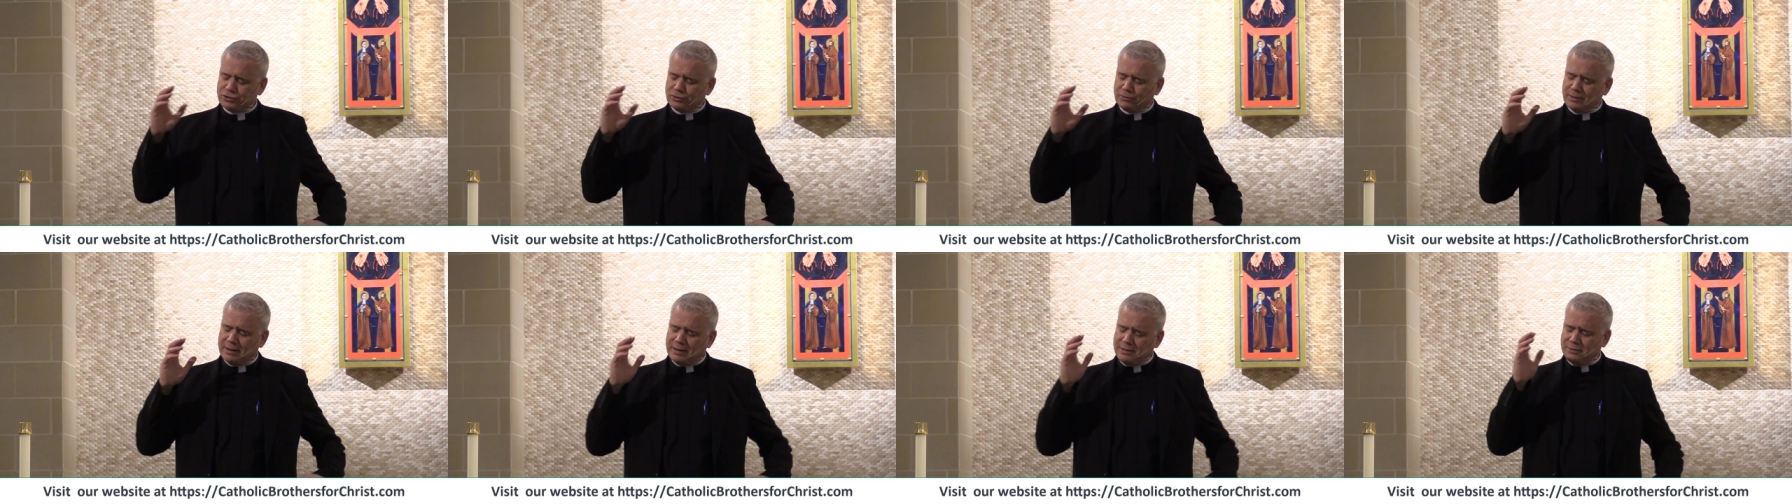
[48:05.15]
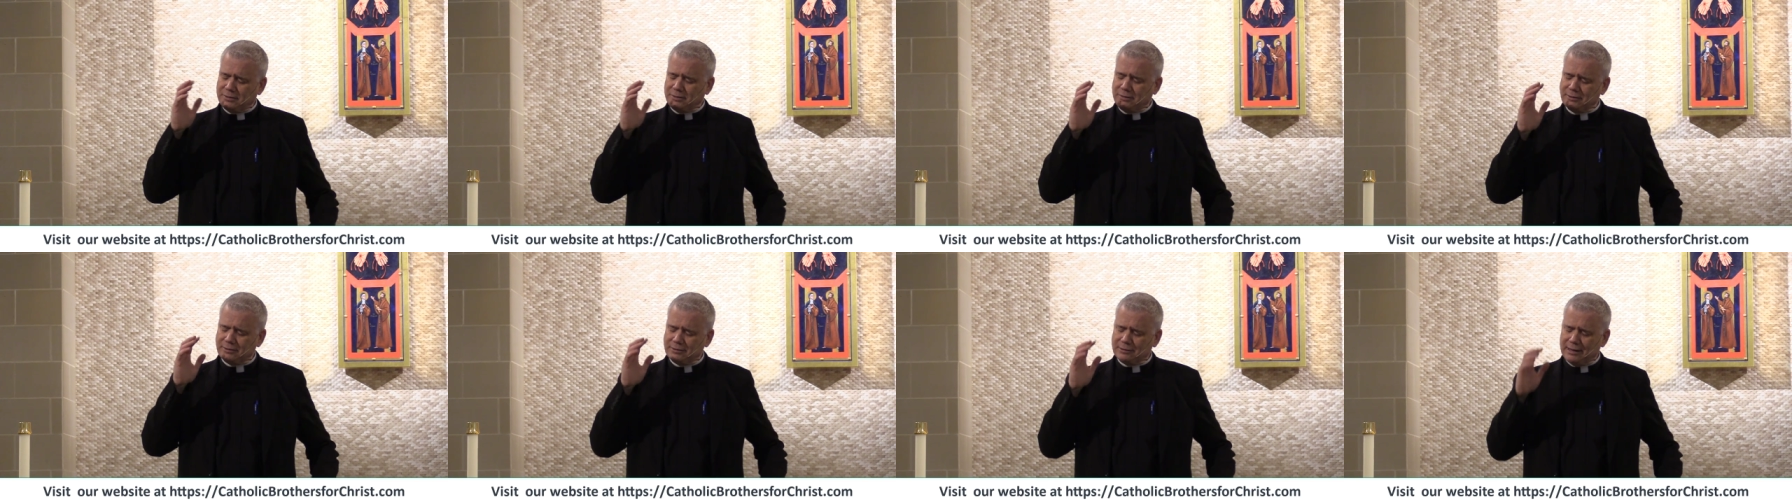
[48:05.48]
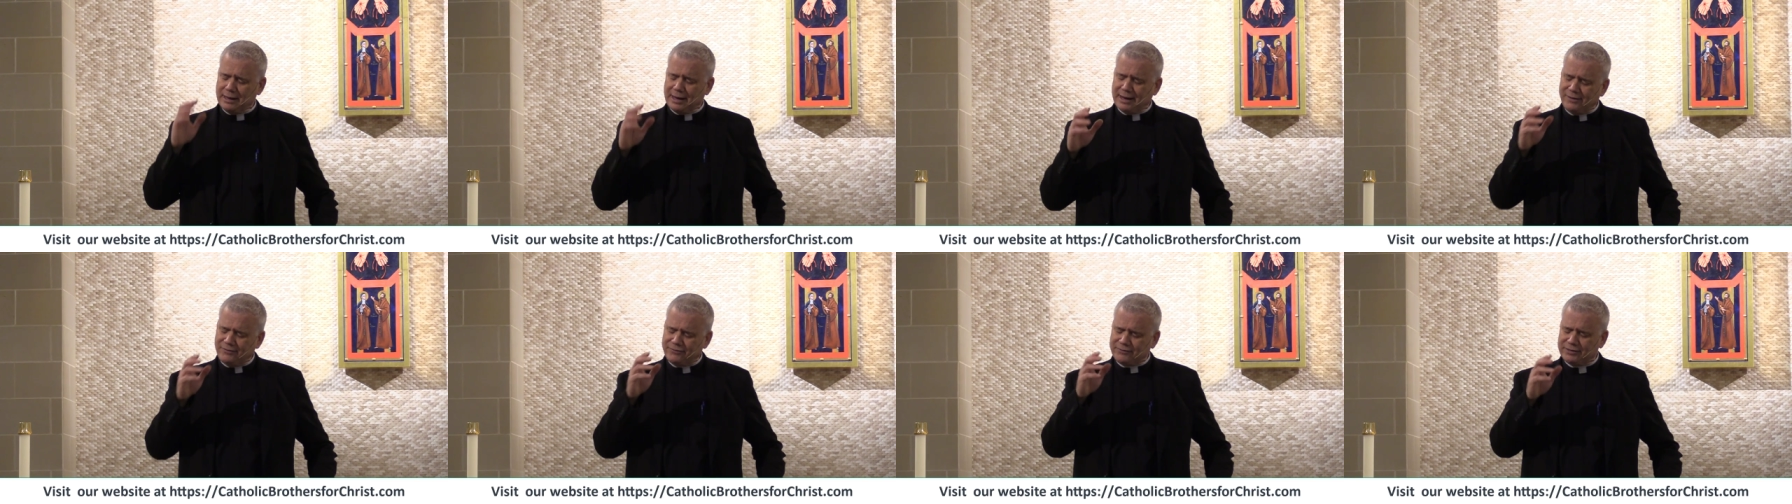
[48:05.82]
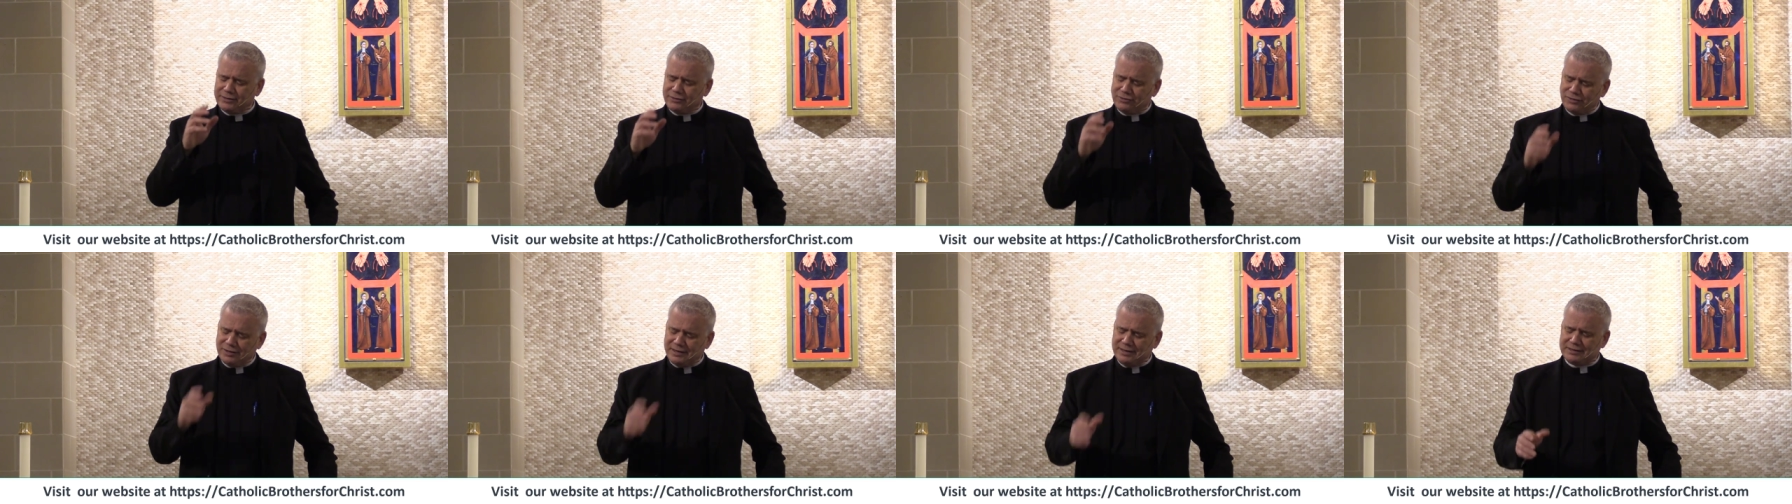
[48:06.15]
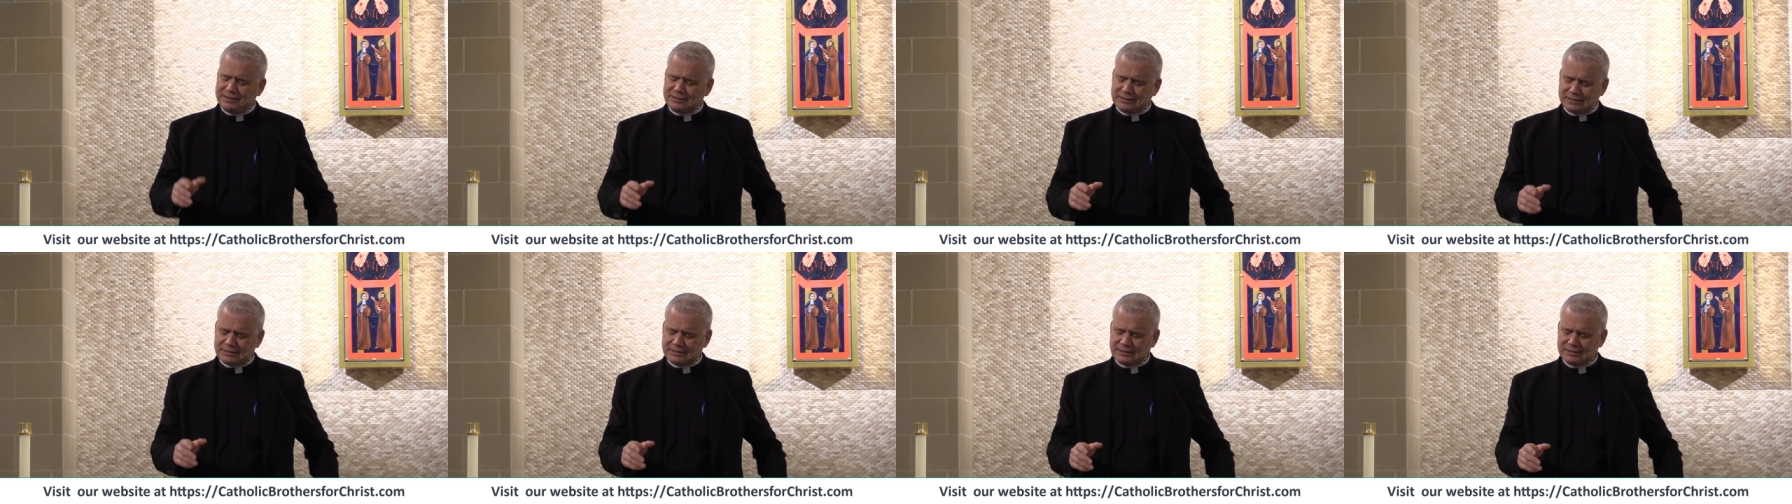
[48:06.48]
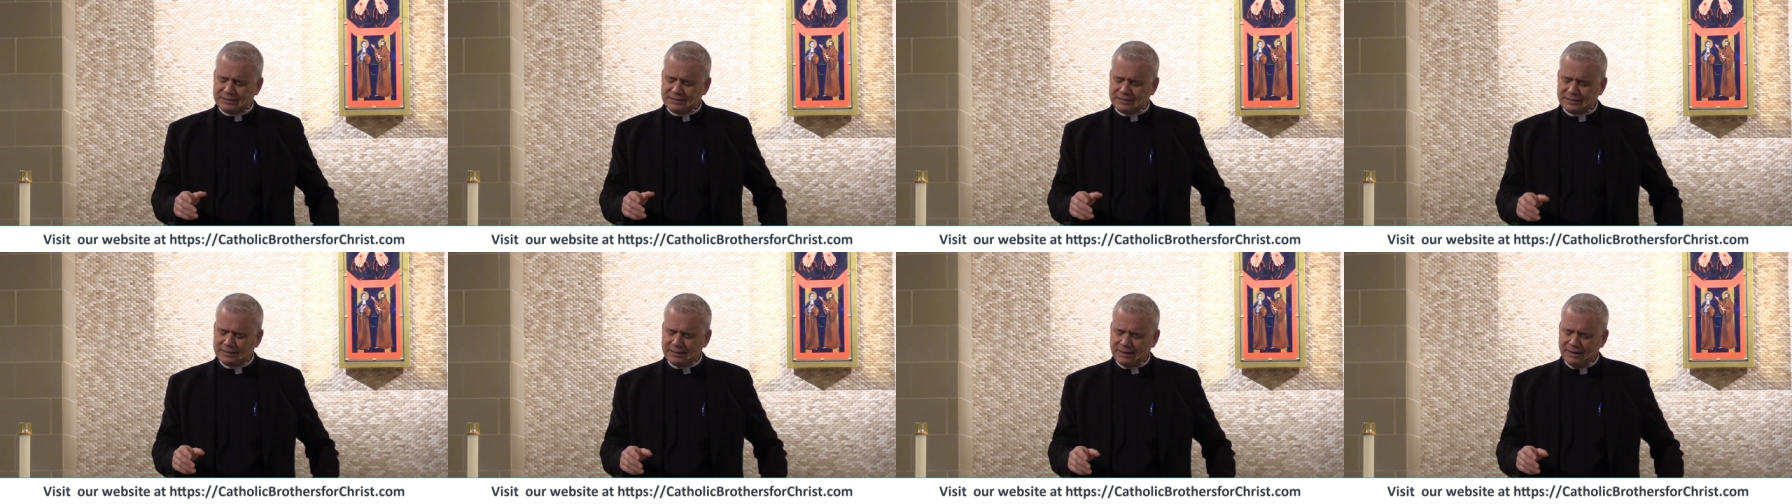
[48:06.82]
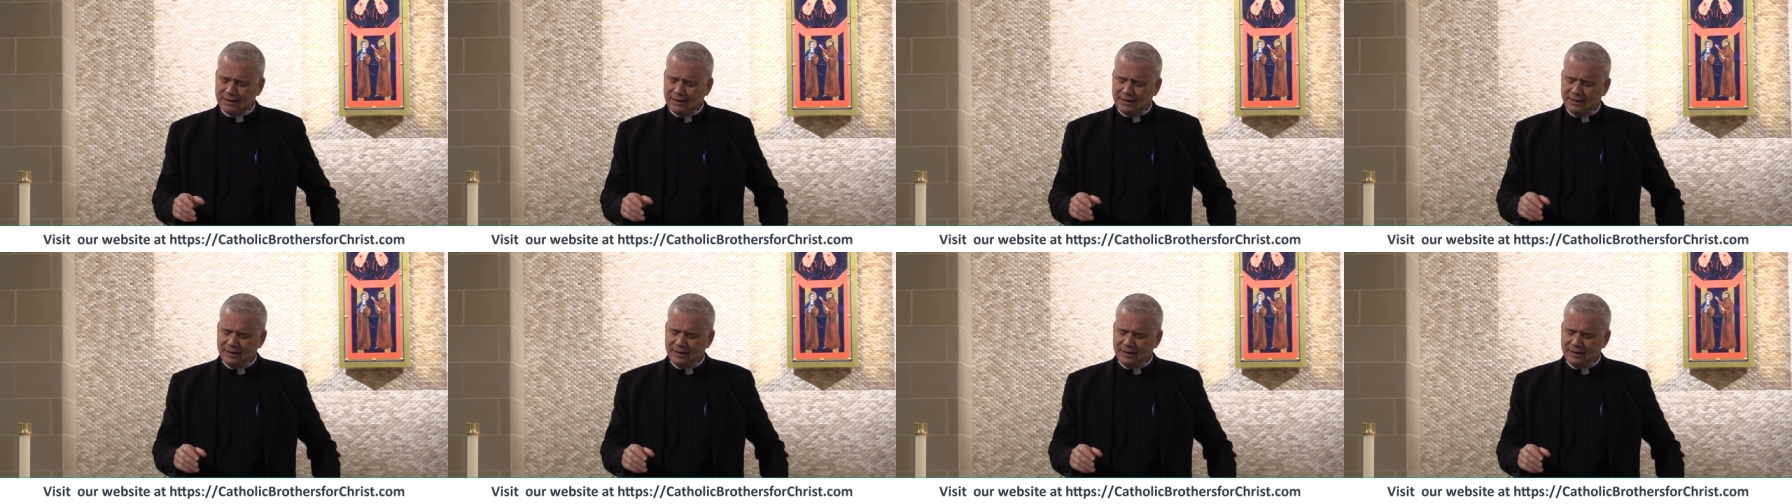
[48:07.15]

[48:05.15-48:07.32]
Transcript: surrender your life to Jesus,